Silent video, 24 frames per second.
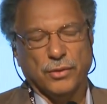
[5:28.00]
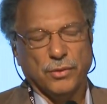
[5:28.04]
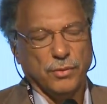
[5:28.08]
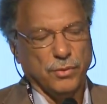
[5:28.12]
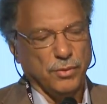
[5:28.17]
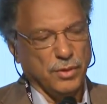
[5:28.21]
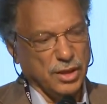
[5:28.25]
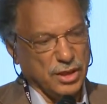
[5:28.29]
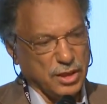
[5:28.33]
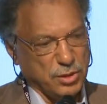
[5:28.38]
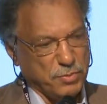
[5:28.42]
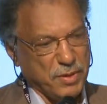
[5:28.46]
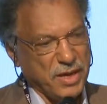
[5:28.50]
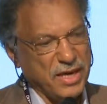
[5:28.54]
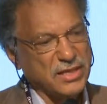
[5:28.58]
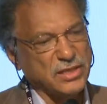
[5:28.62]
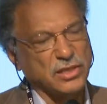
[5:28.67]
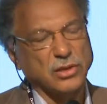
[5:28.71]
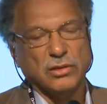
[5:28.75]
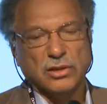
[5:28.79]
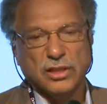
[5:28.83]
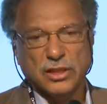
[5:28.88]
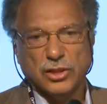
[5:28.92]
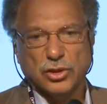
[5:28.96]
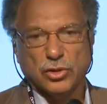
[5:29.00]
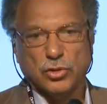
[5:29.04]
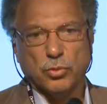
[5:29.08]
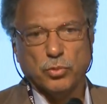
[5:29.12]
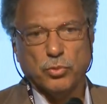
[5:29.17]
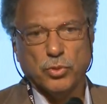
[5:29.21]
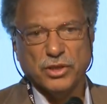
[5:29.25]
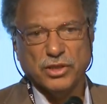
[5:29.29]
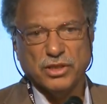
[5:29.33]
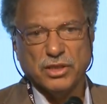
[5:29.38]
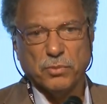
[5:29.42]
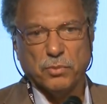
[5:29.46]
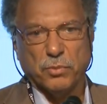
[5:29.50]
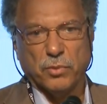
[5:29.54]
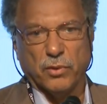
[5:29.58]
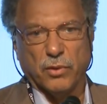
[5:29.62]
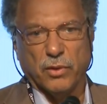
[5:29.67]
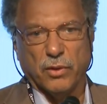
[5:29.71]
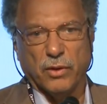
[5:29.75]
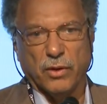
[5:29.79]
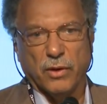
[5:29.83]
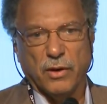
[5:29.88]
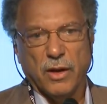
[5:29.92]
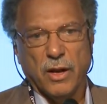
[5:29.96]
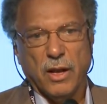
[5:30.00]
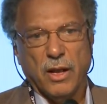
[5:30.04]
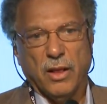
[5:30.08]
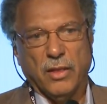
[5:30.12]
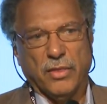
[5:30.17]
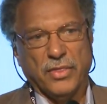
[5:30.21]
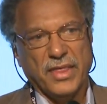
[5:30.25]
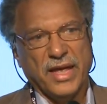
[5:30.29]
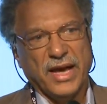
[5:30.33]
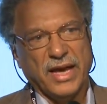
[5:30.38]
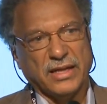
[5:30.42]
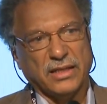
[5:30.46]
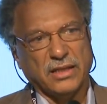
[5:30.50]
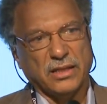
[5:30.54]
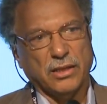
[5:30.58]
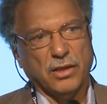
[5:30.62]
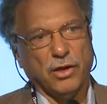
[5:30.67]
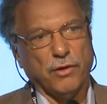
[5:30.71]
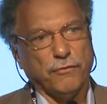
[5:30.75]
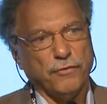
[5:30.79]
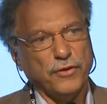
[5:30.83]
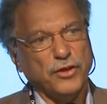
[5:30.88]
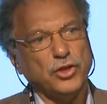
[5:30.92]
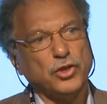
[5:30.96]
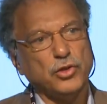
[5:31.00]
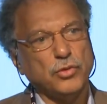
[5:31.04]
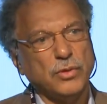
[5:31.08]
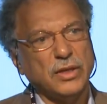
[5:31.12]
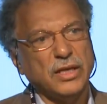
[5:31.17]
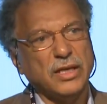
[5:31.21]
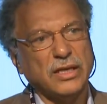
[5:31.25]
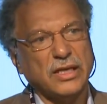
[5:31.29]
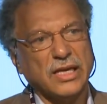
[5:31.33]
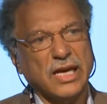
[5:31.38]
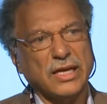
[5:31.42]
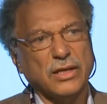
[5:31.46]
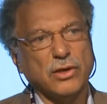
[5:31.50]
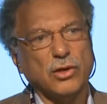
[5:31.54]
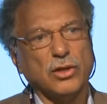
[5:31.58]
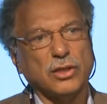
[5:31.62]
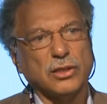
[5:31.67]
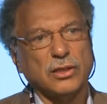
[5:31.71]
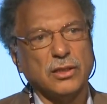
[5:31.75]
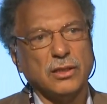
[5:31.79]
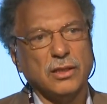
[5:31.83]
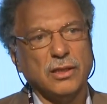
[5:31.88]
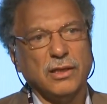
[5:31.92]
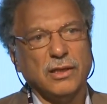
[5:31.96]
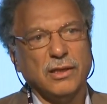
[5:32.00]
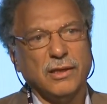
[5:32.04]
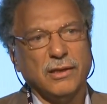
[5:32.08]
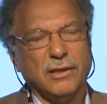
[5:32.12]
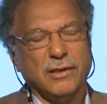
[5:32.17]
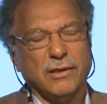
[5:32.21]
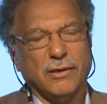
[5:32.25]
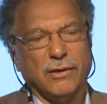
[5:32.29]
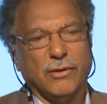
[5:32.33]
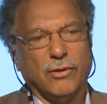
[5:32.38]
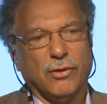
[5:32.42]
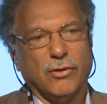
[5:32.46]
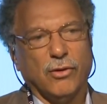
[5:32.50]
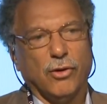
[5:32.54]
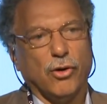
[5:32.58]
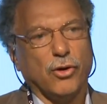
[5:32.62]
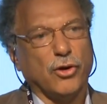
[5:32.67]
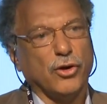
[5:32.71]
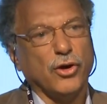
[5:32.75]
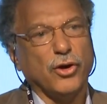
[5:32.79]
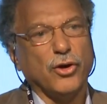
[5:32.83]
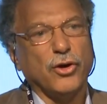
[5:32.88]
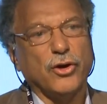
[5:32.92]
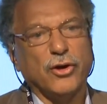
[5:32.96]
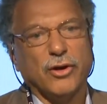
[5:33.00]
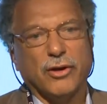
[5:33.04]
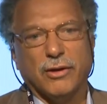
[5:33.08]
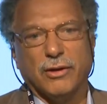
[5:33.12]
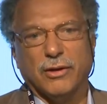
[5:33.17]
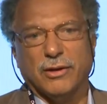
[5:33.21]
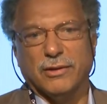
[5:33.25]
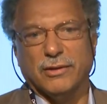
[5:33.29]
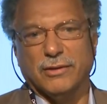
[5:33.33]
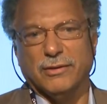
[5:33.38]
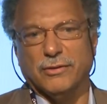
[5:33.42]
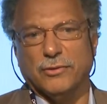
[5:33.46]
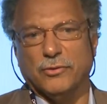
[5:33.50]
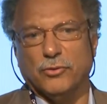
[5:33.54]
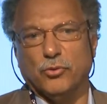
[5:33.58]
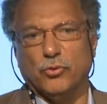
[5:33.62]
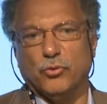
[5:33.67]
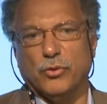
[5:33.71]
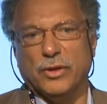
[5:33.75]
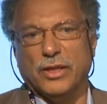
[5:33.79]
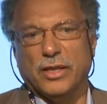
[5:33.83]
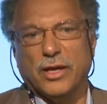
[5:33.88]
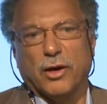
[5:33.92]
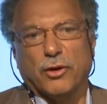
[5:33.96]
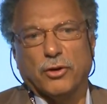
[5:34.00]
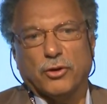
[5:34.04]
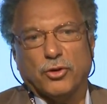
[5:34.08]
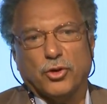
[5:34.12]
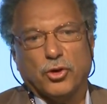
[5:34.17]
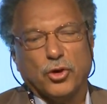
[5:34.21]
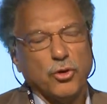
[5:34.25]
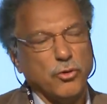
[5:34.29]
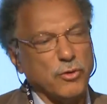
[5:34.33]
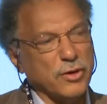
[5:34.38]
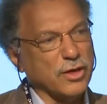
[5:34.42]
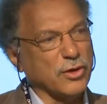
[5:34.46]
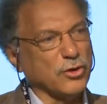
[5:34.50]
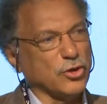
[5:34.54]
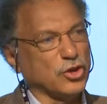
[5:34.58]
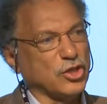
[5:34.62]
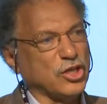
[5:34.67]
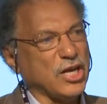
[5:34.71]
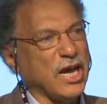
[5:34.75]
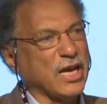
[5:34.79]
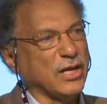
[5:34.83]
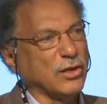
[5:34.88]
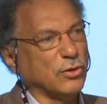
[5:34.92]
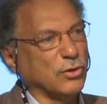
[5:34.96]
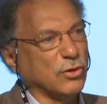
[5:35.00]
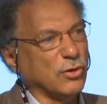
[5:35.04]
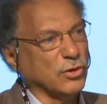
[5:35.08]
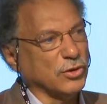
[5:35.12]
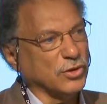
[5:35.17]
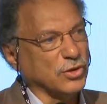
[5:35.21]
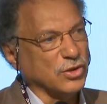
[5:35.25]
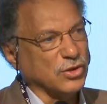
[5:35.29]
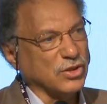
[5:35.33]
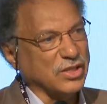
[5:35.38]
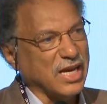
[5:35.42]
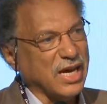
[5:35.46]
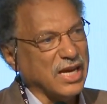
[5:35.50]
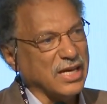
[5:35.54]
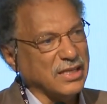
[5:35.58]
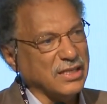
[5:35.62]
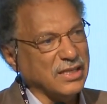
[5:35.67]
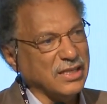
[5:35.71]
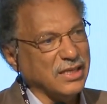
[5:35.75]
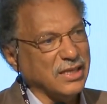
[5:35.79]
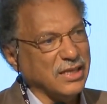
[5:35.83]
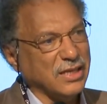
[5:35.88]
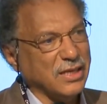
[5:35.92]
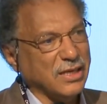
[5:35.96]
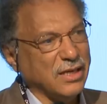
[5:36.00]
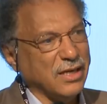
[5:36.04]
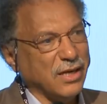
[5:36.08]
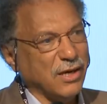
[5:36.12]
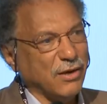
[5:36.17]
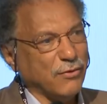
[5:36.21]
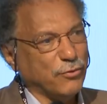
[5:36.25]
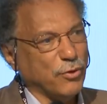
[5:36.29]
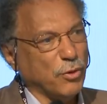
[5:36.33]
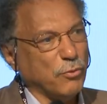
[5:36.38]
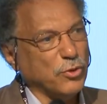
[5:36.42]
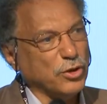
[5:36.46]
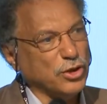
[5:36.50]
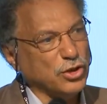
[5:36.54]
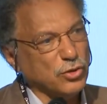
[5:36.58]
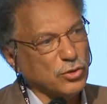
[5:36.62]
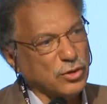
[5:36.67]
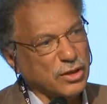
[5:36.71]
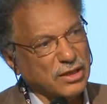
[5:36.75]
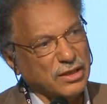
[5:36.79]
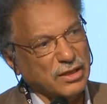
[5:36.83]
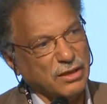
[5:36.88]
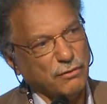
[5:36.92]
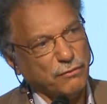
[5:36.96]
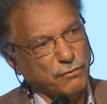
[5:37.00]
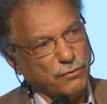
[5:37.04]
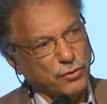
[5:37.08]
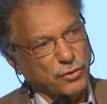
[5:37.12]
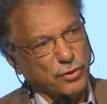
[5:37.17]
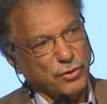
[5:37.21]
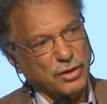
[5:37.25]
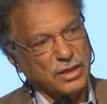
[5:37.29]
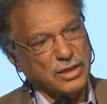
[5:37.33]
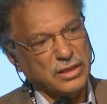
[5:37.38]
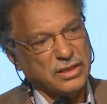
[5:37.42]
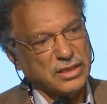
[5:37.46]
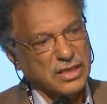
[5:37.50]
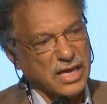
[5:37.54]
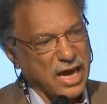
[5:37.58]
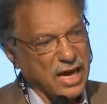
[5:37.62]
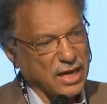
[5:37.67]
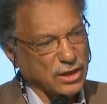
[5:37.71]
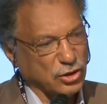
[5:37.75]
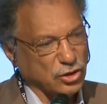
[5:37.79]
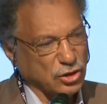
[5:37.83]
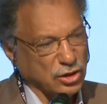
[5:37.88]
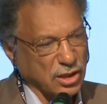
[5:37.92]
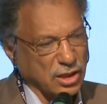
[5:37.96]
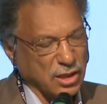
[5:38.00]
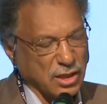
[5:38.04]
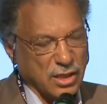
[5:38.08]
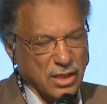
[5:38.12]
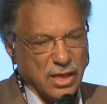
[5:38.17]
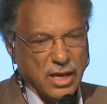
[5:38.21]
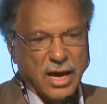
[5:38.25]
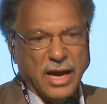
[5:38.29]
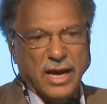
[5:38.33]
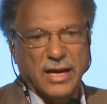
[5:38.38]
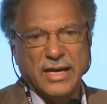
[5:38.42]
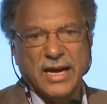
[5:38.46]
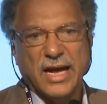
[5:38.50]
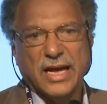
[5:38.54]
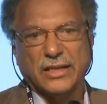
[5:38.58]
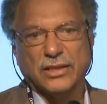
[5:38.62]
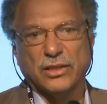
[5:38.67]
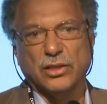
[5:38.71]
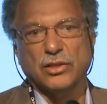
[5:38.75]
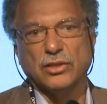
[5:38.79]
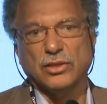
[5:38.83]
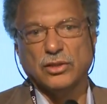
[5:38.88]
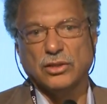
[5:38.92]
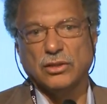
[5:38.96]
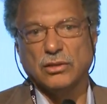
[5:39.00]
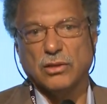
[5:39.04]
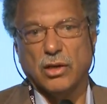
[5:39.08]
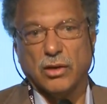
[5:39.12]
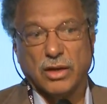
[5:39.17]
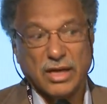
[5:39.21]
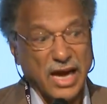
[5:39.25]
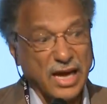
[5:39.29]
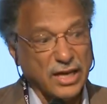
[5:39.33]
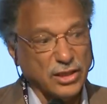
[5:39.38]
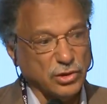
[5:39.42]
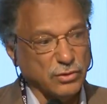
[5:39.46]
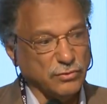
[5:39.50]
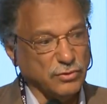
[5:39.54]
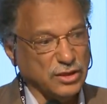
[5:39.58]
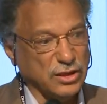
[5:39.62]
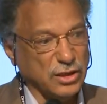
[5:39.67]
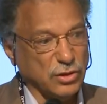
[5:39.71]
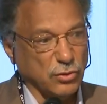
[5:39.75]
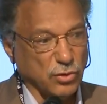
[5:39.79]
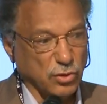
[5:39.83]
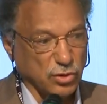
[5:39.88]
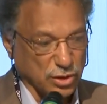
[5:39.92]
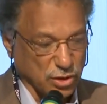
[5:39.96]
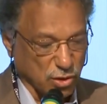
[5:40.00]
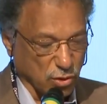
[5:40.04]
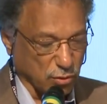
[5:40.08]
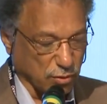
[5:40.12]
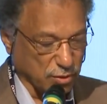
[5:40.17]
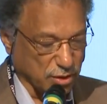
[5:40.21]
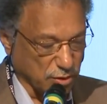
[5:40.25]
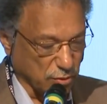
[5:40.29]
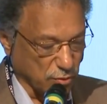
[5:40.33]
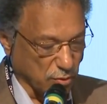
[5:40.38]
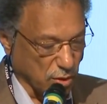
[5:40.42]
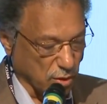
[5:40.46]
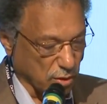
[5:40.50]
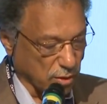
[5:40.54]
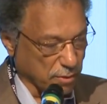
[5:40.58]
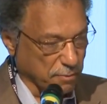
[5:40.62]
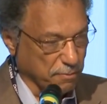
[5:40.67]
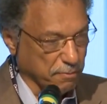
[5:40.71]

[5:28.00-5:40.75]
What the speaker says: is based on these two principles, that a fishery cannot occur without throwing a shadow on society from which you can infer its catch, and that a catch of zero is always wrong.